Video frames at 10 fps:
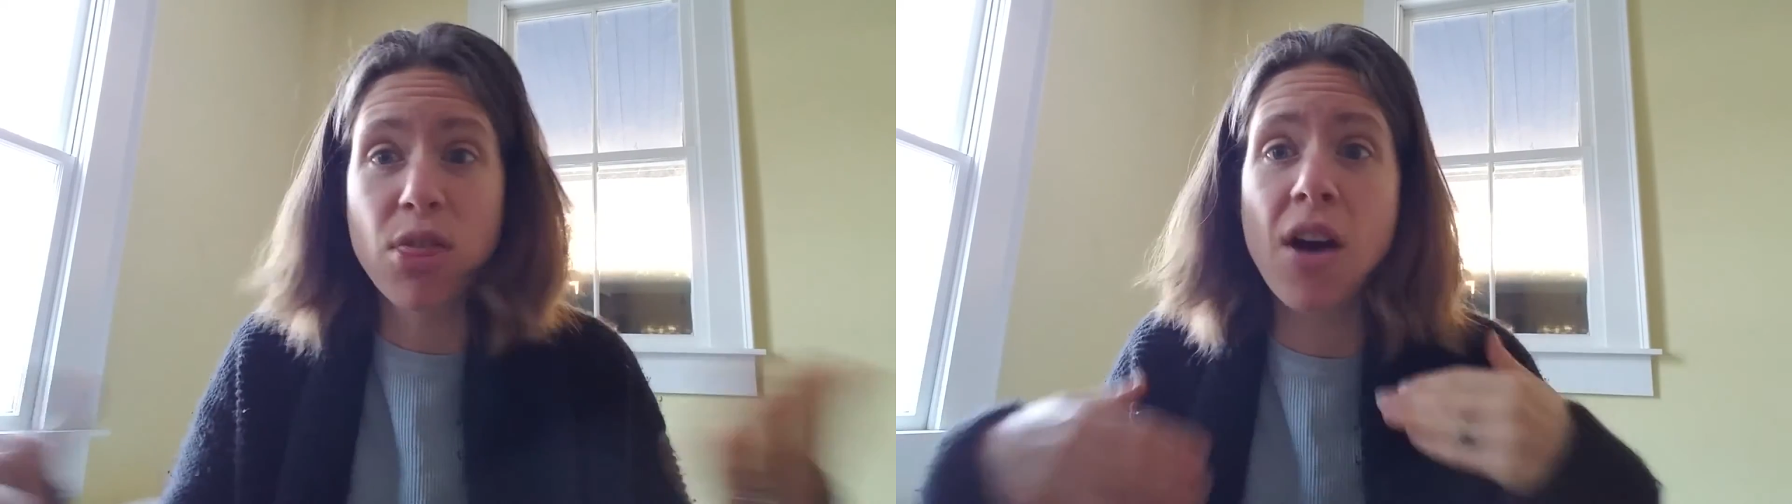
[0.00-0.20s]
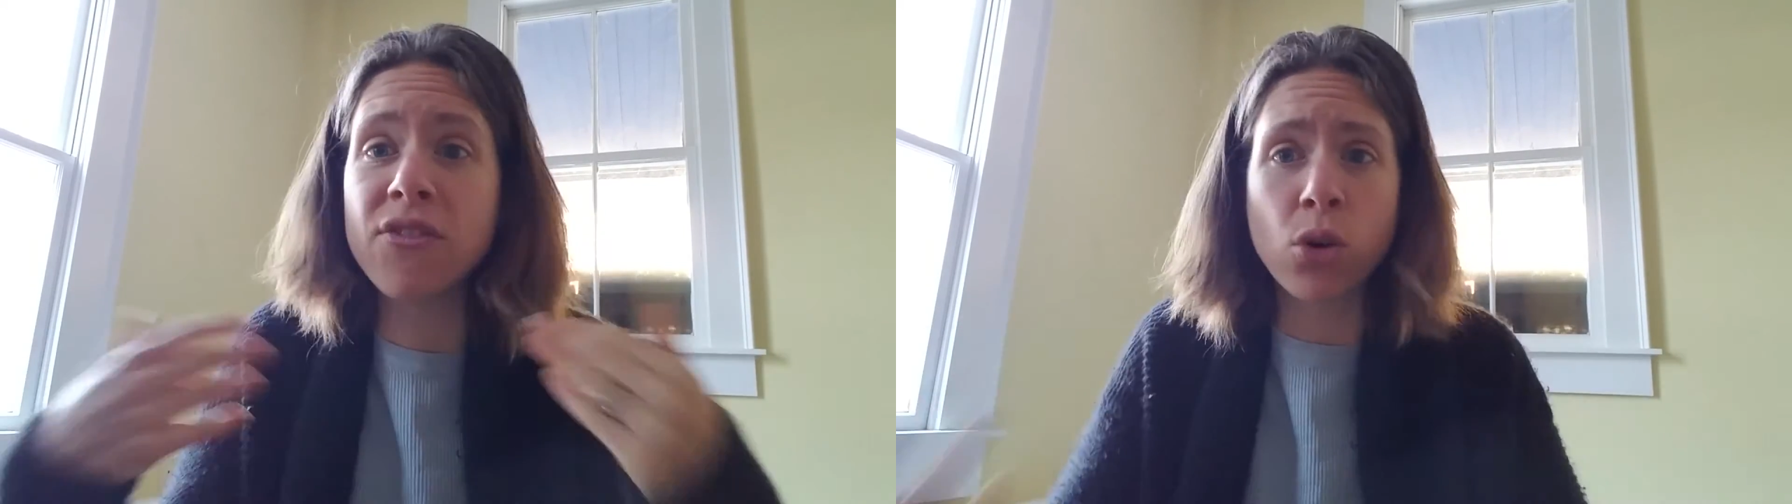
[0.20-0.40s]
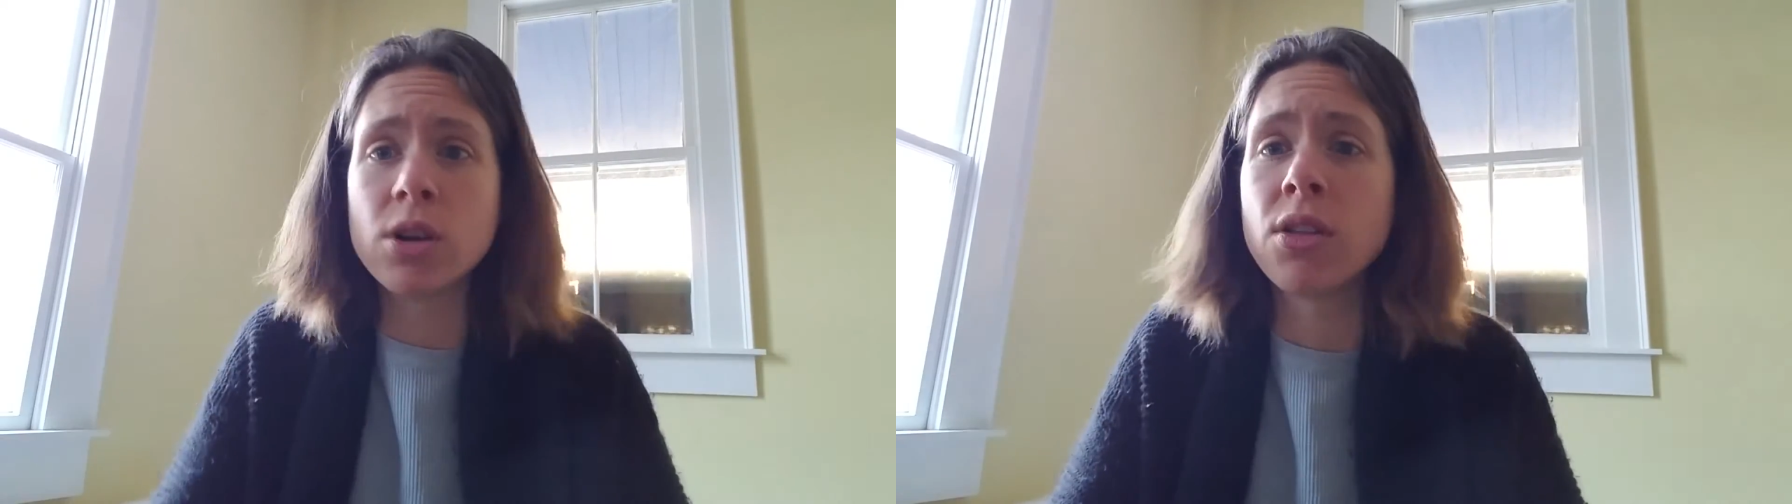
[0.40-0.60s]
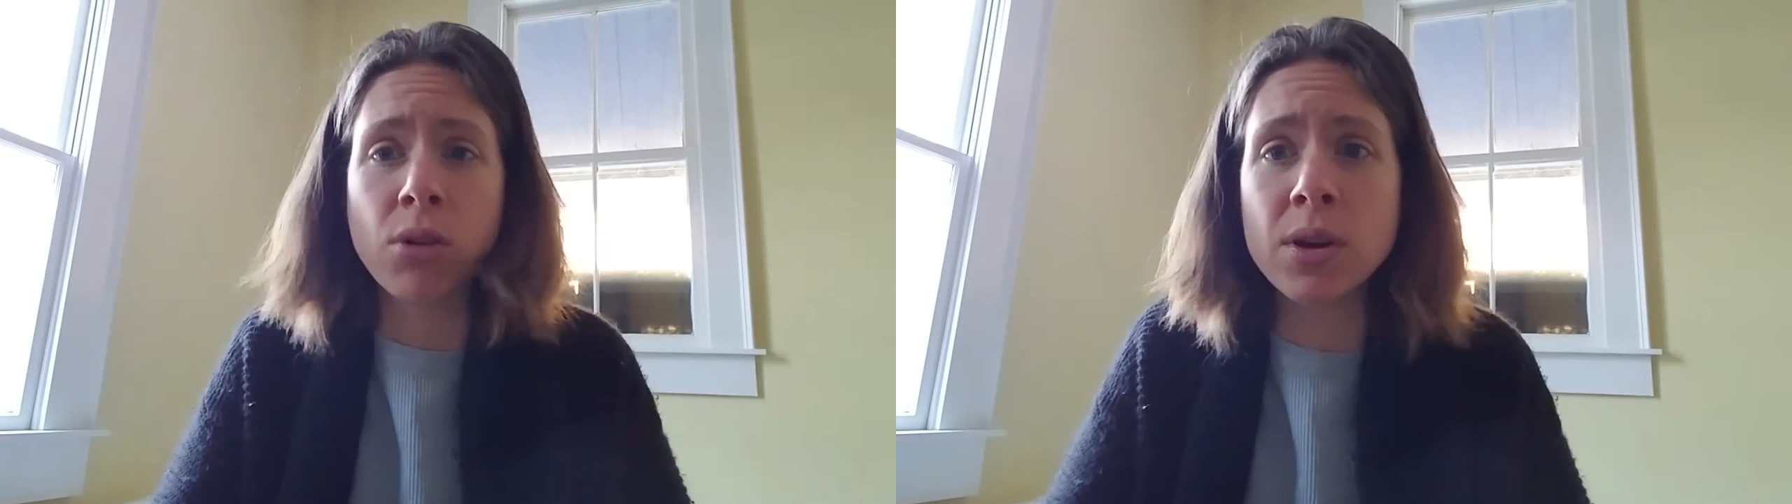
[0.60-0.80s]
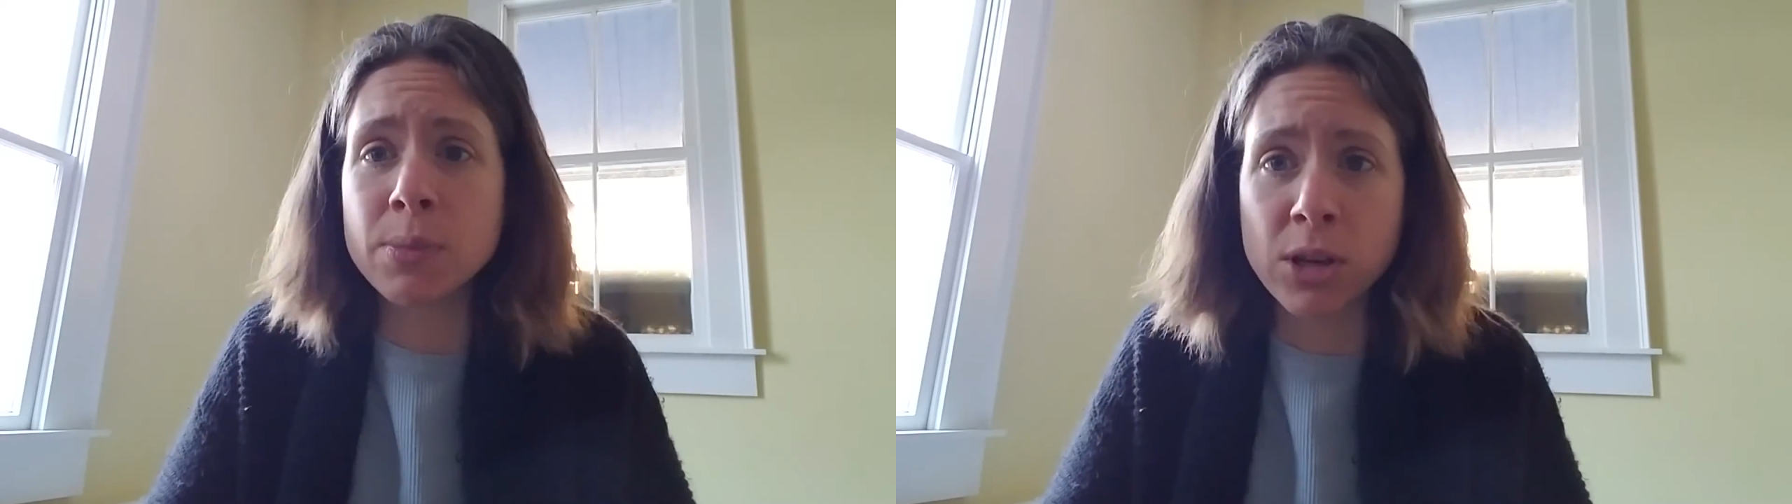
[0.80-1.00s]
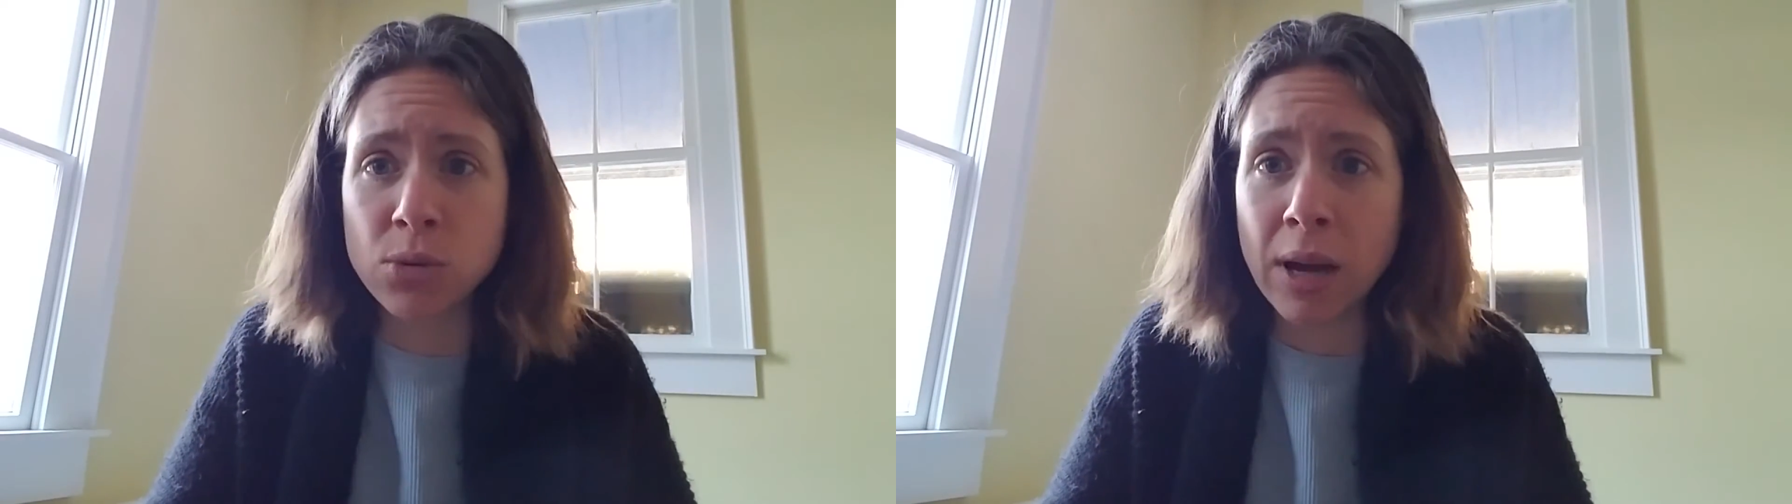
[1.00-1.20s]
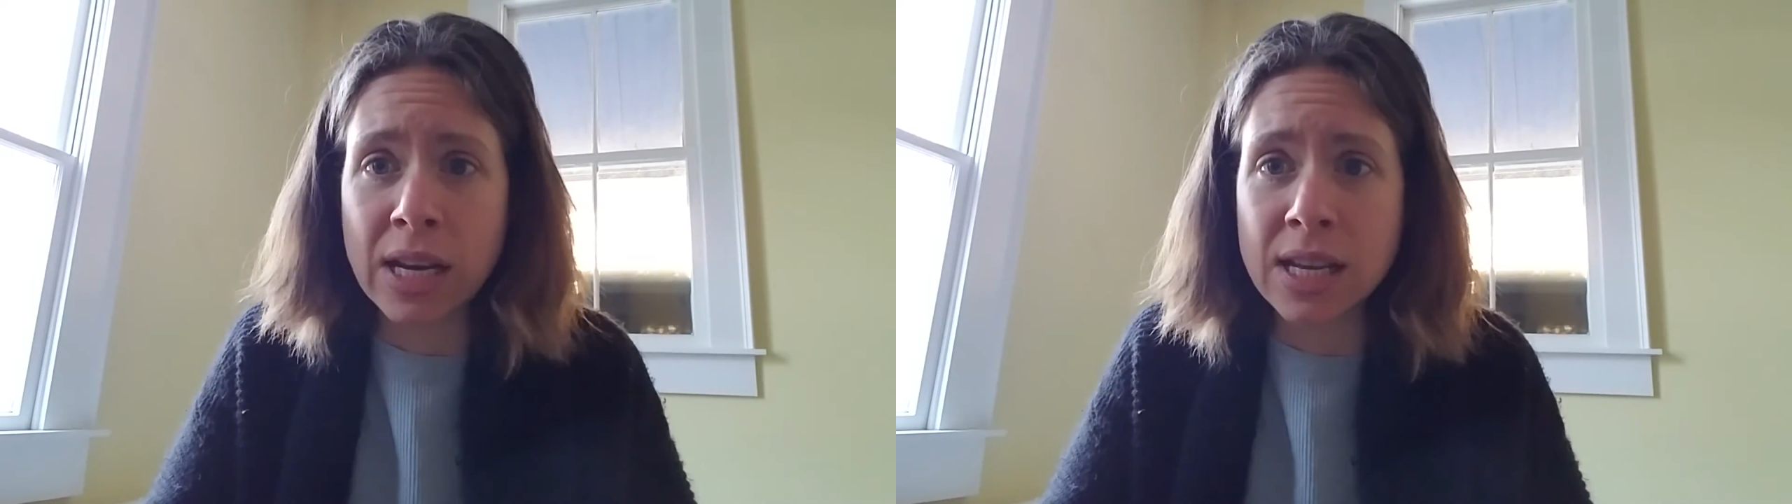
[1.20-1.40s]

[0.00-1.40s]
afford to throw as much money